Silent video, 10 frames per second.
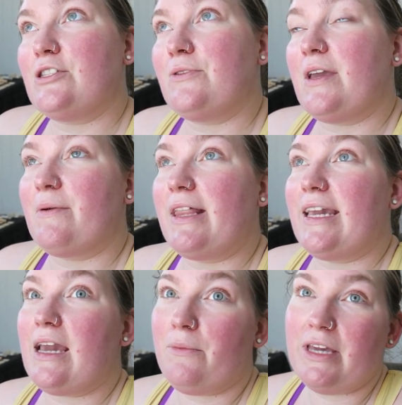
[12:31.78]
so they were
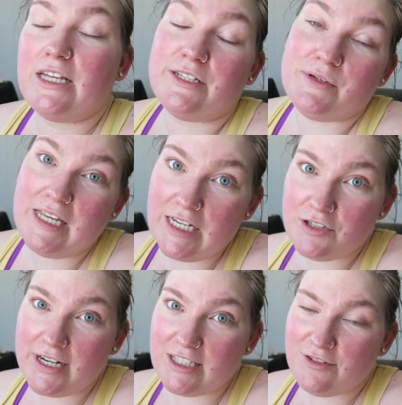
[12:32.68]
like, yeah, we can do an
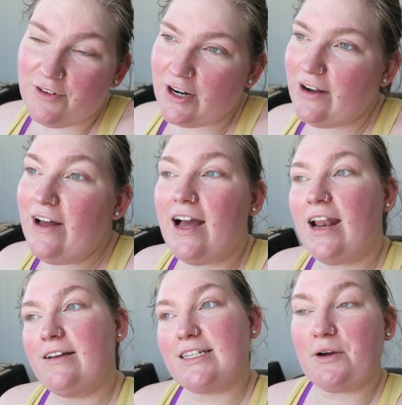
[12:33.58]
e-transfer.
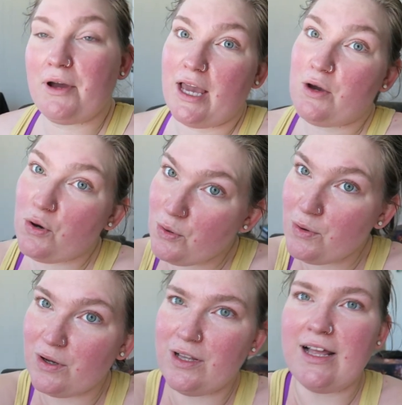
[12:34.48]
I was like, okay,
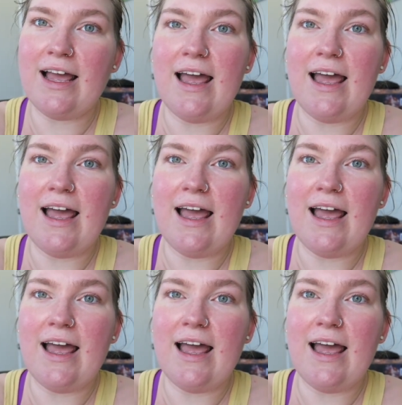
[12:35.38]
cool.